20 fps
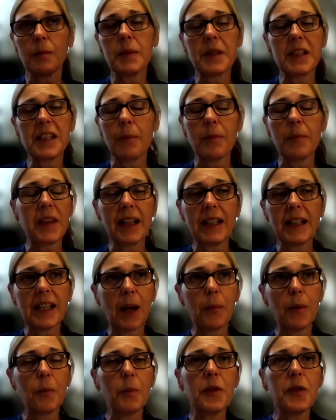something had
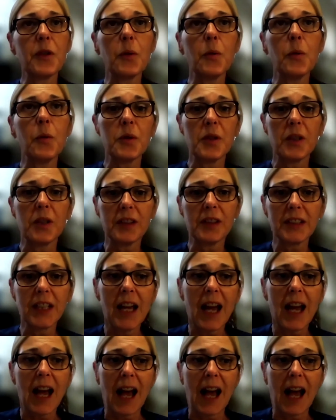happened with the orders,